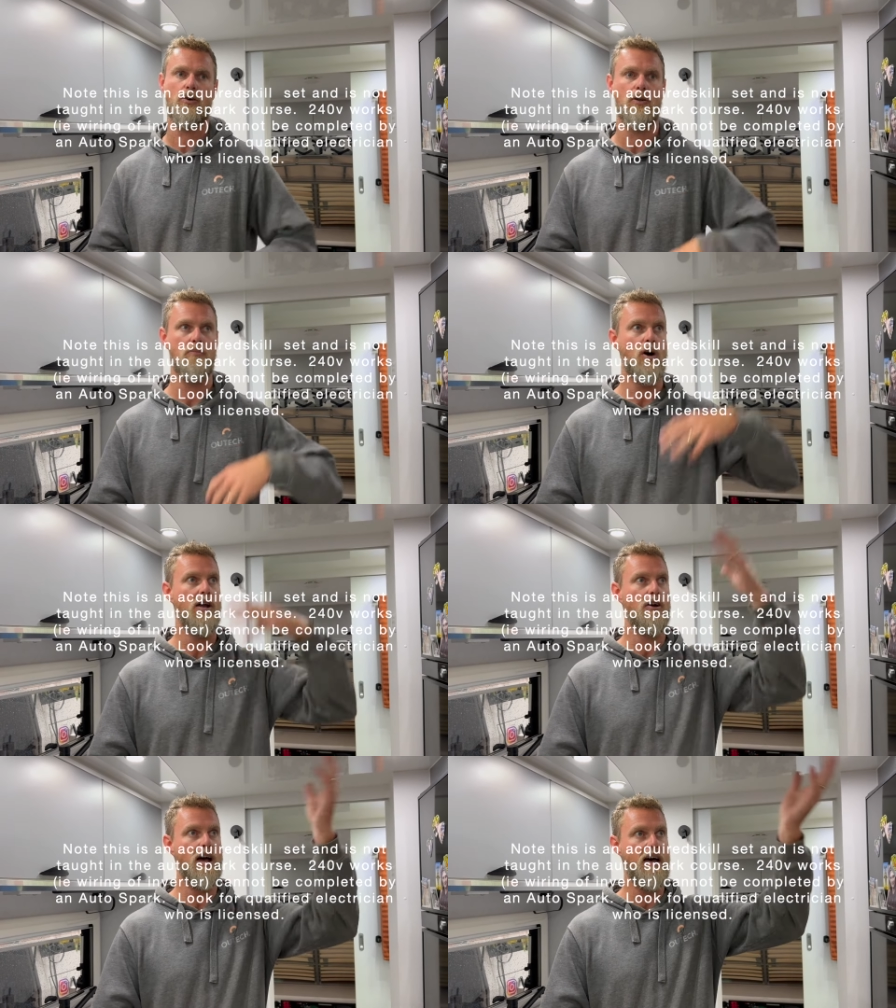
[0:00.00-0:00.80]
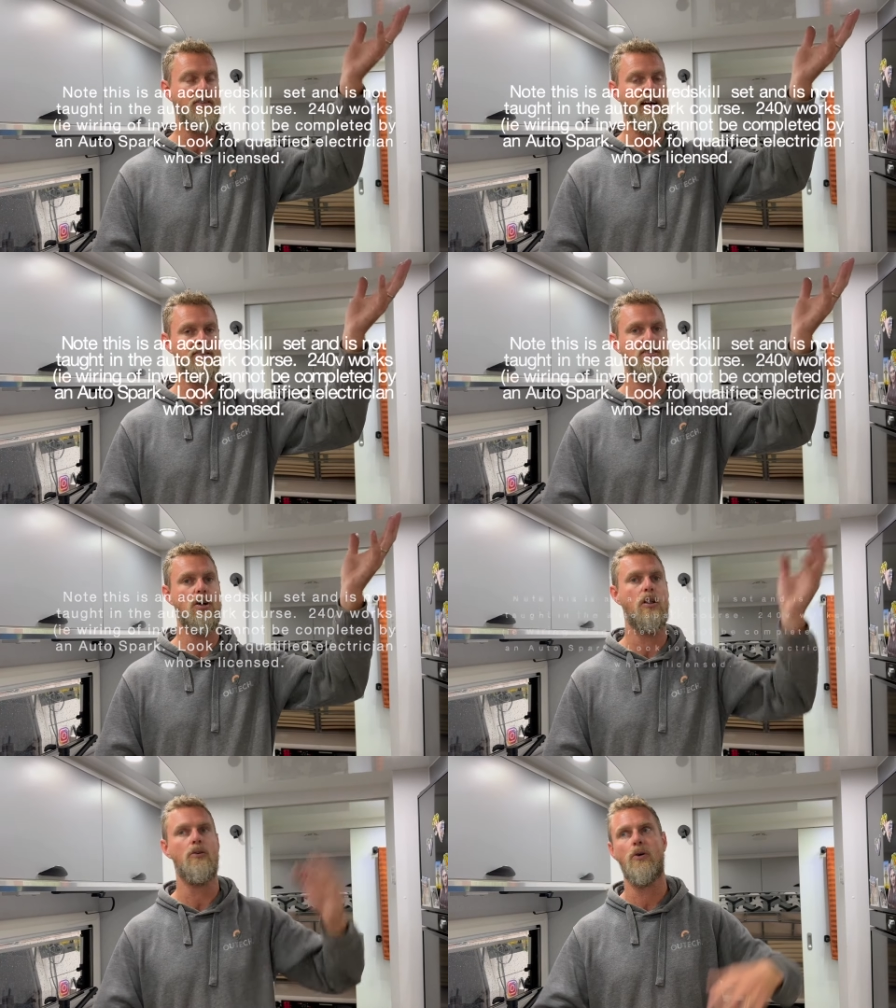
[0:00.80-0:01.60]
or they might not have enough
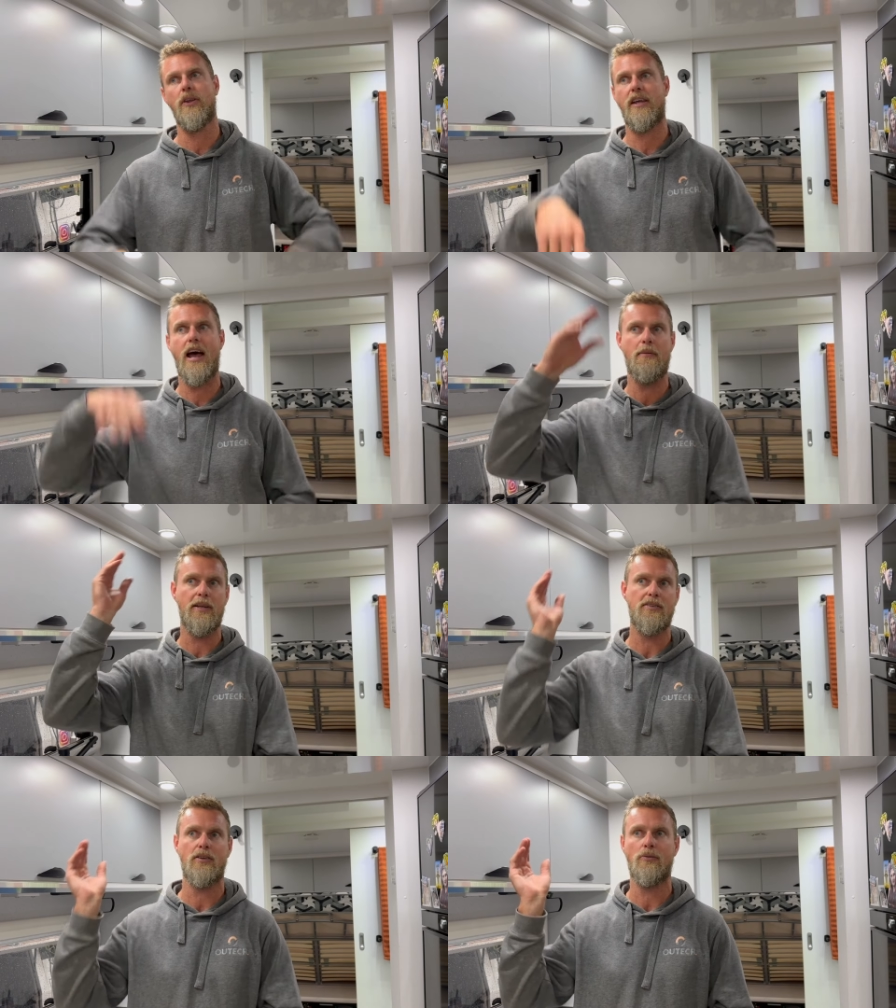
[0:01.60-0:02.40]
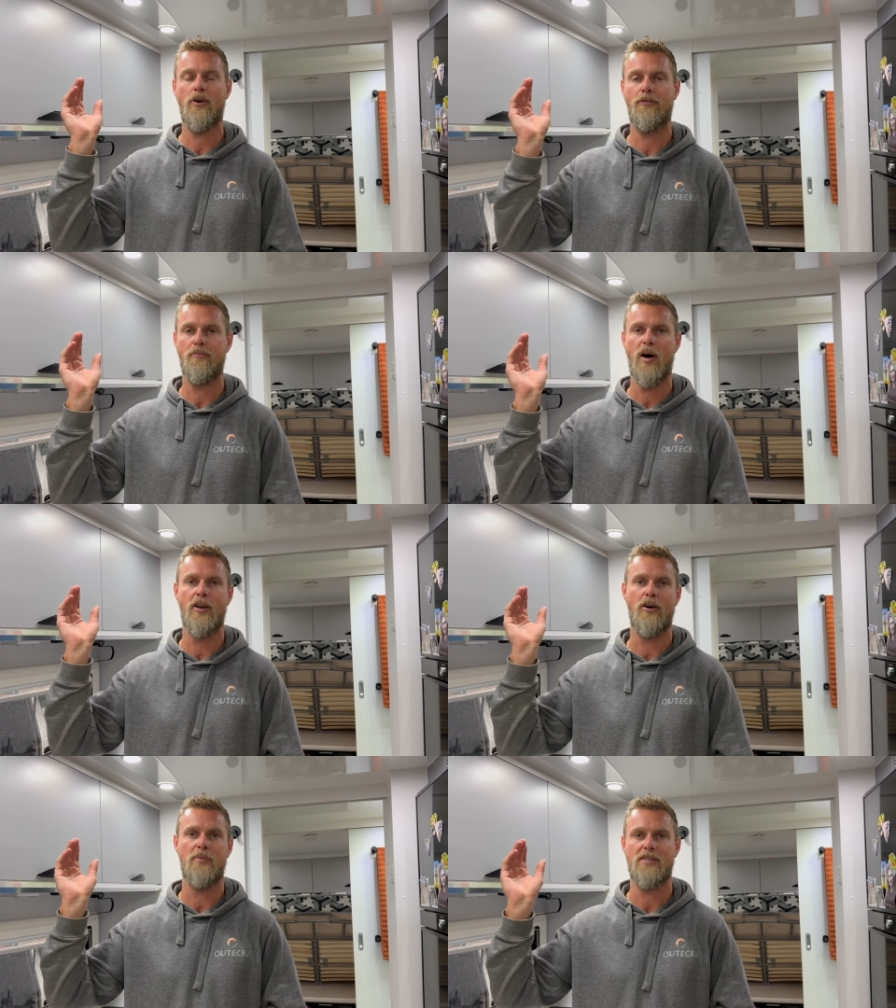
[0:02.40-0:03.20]
solar, or the cabling to the roof might
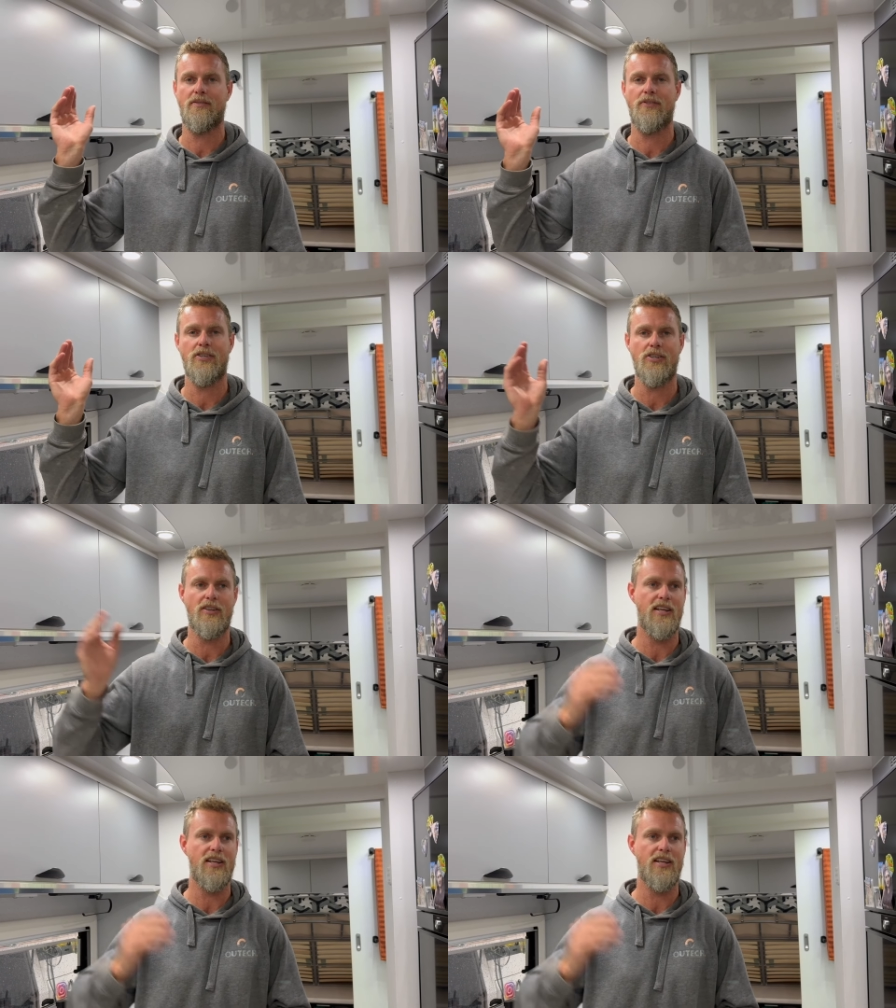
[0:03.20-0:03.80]
not be sufficient.